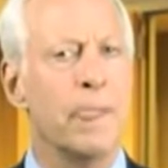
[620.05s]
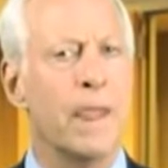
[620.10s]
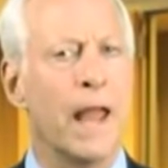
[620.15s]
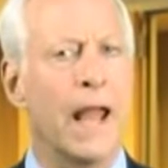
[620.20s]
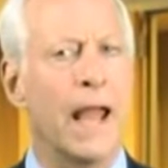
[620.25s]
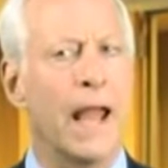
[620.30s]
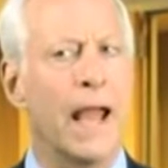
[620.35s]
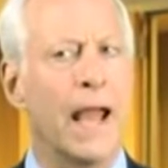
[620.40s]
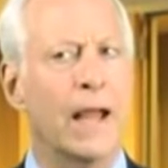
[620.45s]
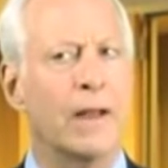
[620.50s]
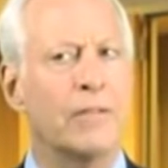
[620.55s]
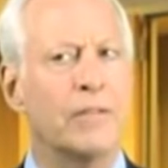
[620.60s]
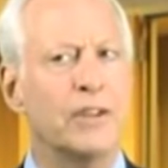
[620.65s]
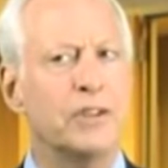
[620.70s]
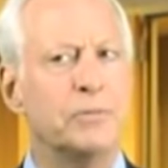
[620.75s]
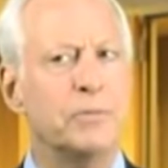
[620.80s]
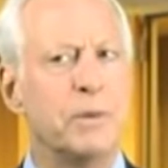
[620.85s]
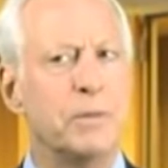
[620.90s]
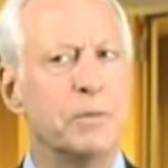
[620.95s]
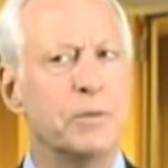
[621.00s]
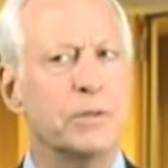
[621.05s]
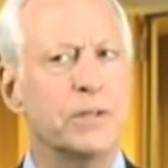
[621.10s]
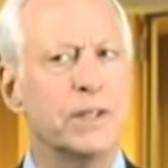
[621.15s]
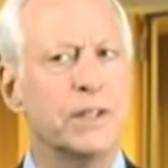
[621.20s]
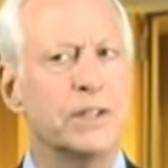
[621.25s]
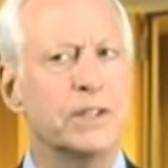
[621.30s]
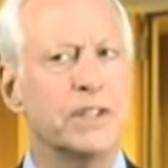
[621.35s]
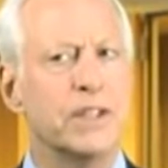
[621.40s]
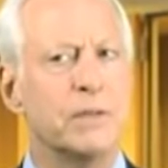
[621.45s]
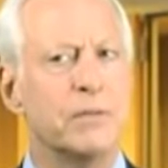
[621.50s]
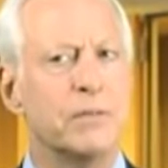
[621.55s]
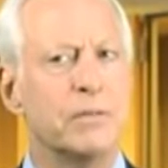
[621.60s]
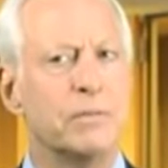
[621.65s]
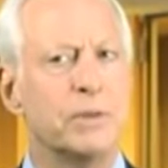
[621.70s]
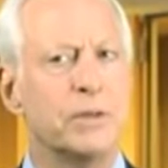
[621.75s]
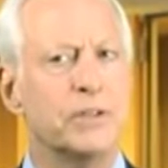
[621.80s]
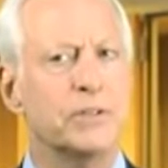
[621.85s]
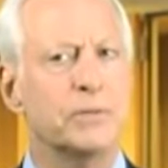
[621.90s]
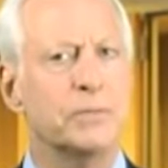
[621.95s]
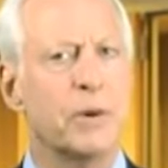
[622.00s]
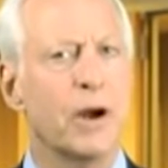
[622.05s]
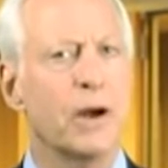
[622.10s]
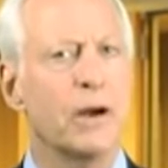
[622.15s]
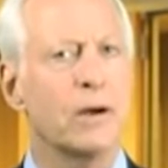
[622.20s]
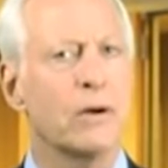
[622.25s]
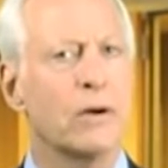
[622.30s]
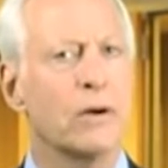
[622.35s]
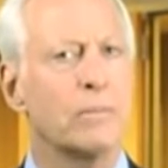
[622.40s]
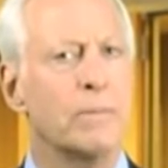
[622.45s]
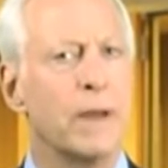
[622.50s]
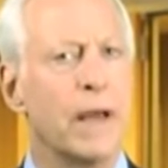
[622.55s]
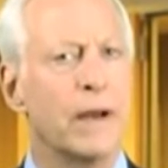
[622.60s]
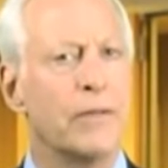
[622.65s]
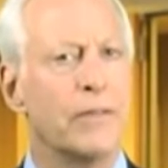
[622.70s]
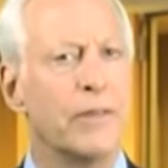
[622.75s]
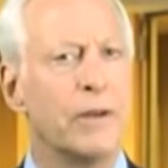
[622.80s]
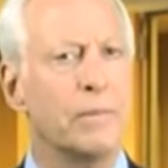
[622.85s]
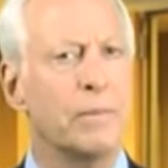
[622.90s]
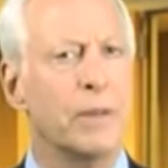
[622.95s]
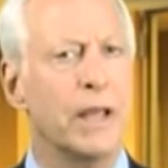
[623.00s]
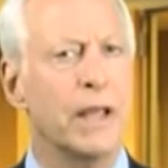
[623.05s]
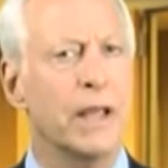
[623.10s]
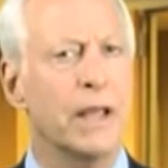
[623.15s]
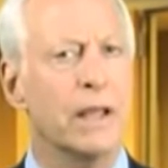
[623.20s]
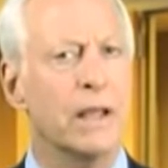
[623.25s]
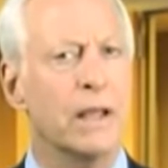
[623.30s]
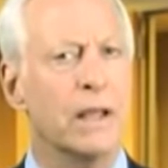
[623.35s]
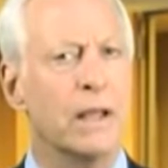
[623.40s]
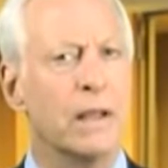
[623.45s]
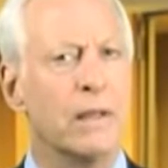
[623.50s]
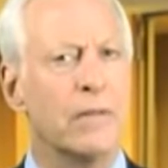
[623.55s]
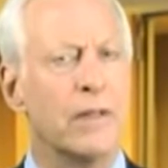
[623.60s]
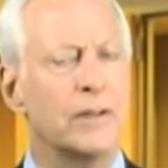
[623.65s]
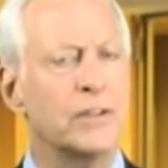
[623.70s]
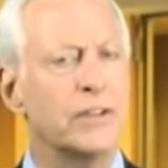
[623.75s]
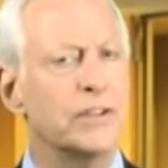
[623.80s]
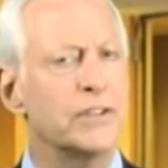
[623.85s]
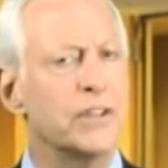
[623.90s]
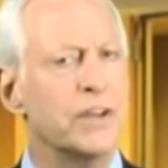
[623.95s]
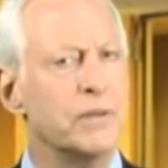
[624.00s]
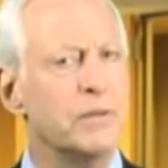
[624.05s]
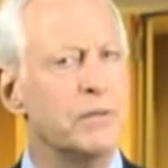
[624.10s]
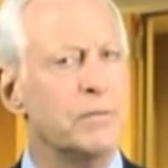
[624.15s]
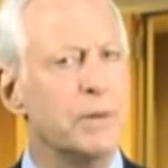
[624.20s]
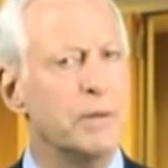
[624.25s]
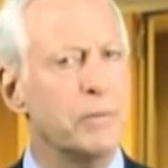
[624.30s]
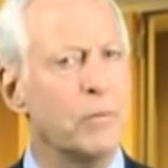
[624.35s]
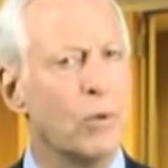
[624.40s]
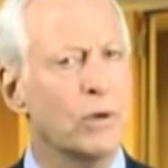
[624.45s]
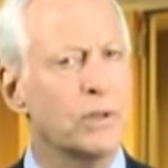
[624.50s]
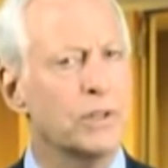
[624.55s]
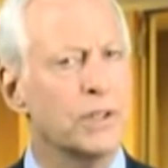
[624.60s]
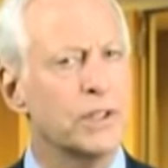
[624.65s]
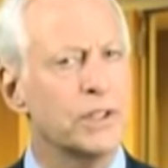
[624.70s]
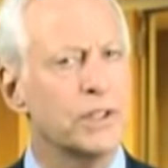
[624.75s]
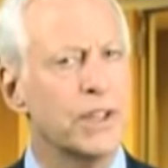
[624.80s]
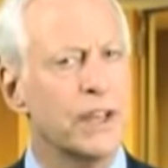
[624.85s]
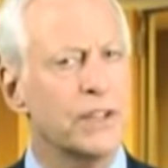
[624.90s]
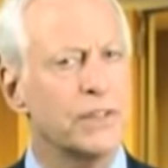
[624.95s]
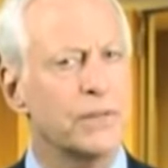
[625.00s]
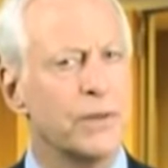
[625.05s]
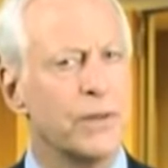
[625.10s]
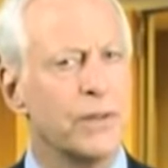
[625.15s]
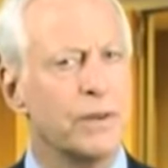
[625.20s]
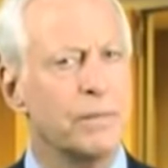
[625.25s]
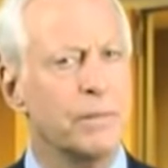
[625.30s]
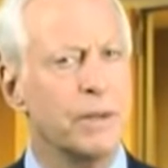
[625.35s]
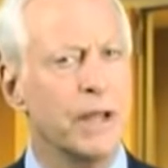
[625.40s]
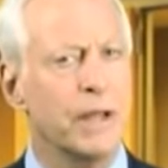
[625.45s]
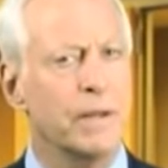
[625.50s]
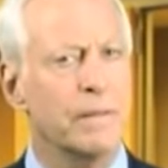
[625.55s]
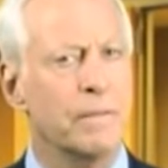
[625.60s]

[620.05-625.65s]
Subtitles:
And these people didn't seem to be smarter or better than me. They just seemed to be more successful than me.